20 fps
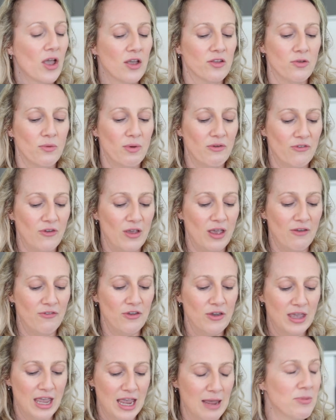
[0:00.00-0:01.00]
So if
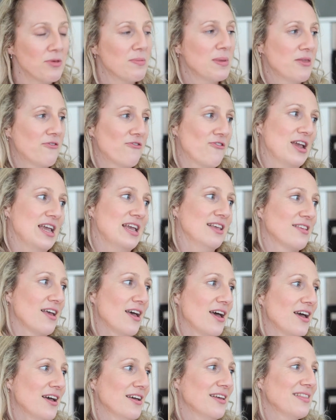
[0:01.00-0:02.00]
you keep them in the
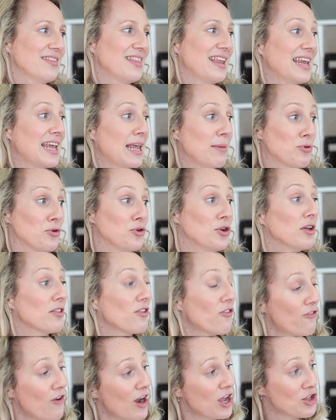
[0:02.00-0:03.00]
freezer, then it keeps your
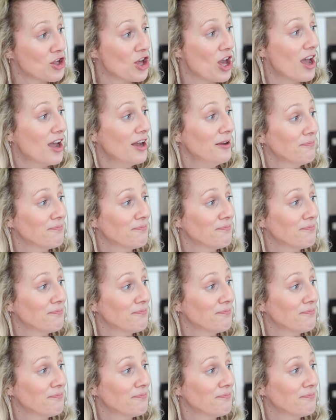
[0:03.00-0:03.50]
nuts fresher.